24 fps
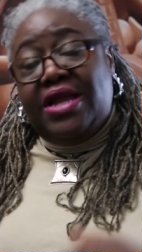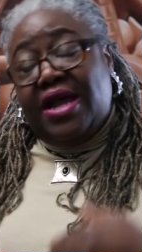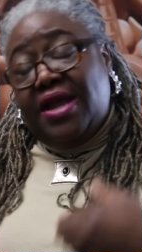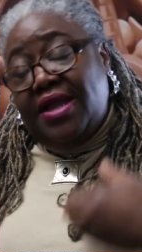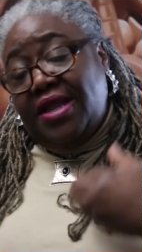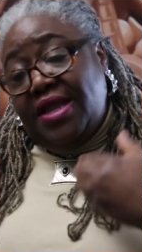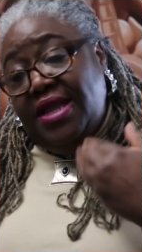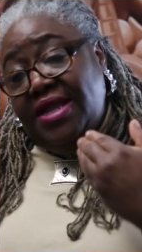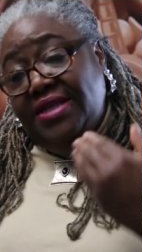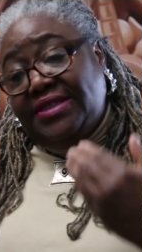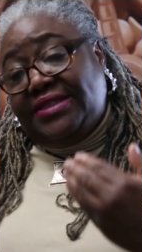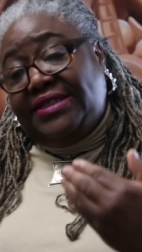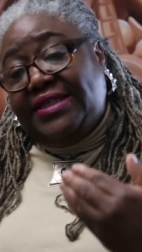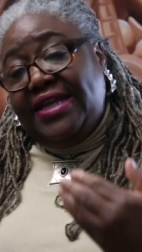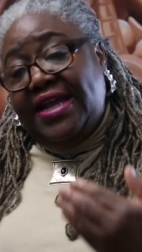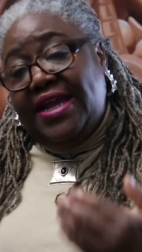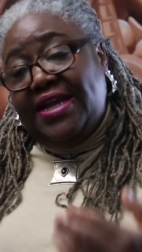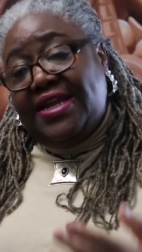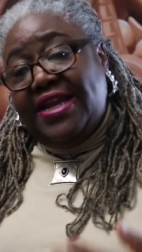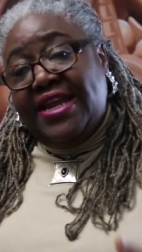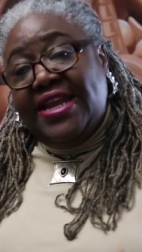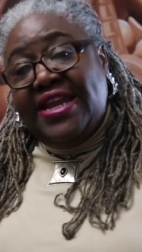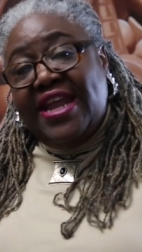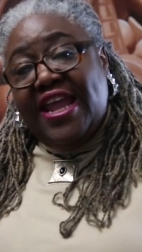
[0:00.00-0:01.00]
Now,
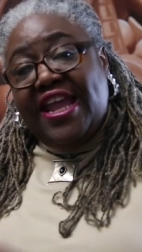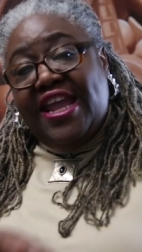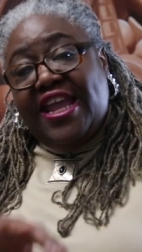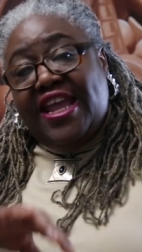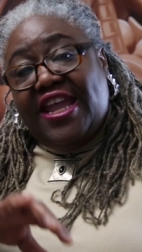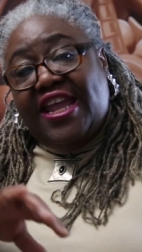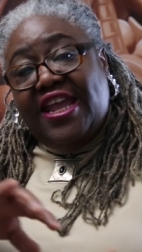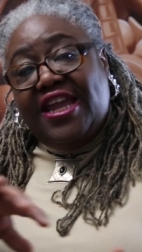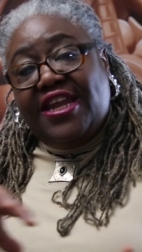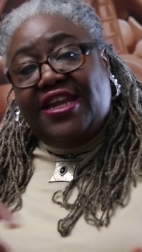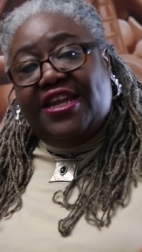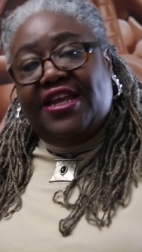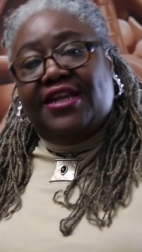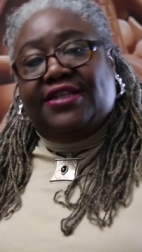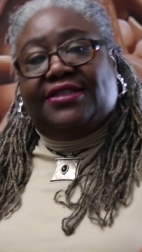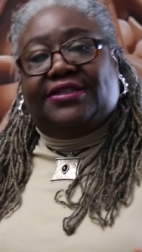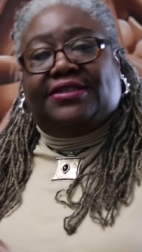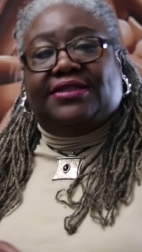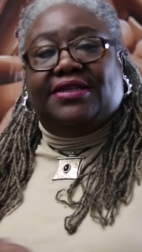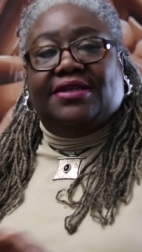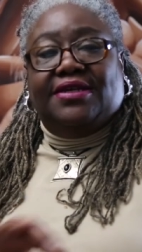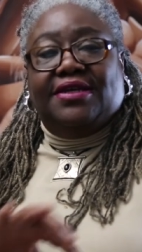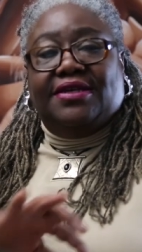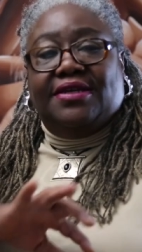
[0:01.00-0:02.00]
instead, they hid
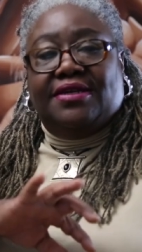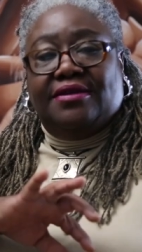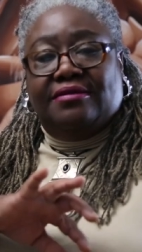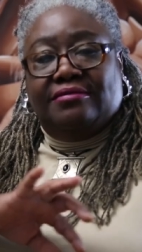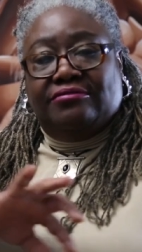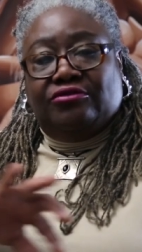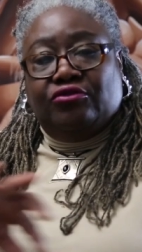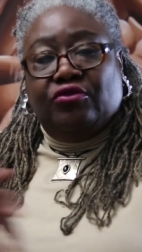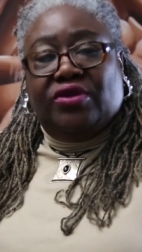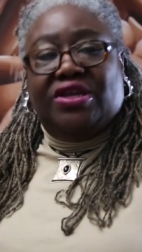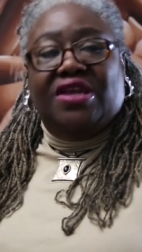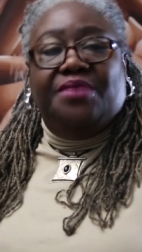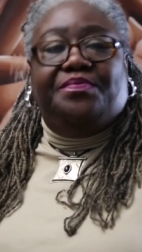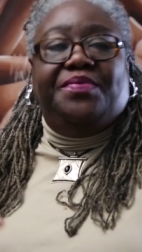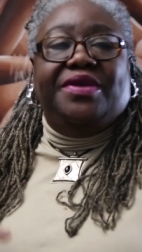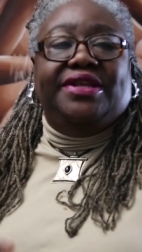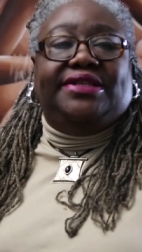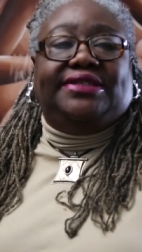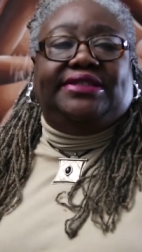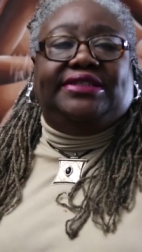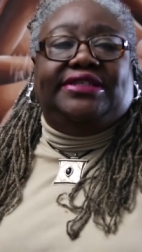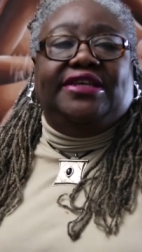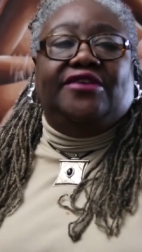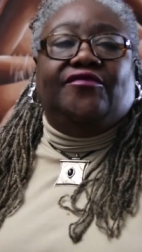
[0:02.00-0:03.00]
it to keep
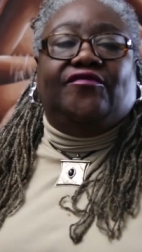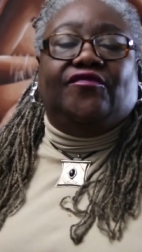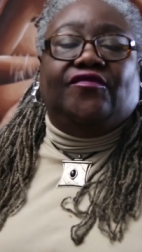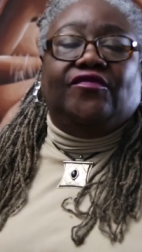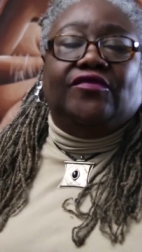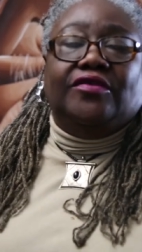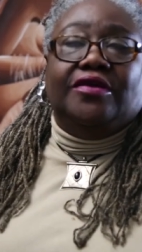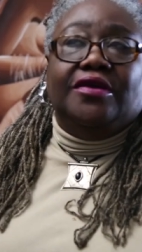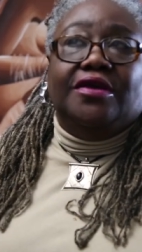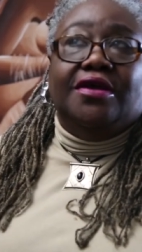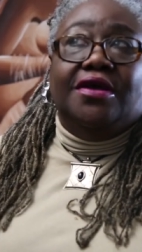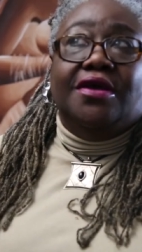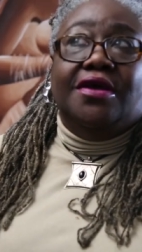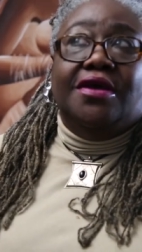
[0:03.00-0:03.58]
it safe.